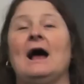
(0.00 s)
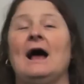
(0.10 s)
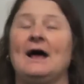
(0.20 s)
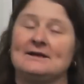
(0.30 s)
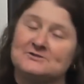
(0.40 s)

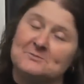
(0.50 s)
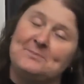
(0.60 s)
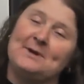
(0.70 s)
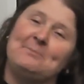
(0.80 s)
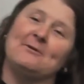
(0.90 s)
Hi, some
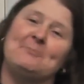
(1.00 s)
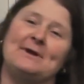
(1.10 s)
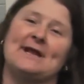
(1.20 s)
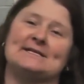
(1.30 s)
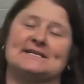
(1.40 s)
people have
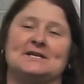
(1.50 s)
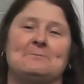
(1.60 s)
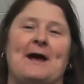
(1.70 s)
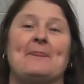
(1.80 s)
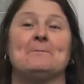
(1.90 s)
been asking
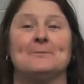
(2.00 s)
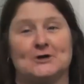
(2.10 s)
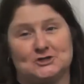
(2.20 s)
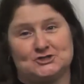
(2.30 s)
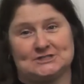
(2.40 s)
about the
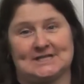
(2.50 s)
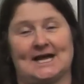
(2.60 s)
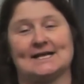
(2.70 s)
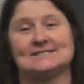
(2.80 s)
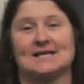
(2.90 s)

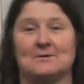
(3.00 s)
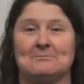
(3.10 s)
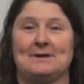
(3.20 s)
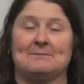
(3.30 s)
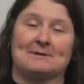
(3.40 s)
merchandise that
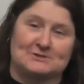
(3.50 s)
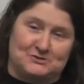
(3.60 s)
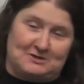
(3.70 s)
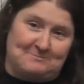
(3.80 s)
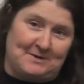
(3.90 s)
me and my
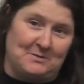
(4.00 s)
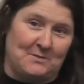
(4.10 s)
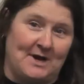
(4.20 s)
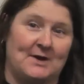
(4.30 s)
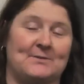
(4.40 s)
son have been
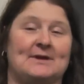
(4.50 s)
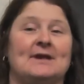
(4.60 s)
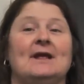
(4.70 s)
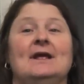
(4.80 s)
wearing,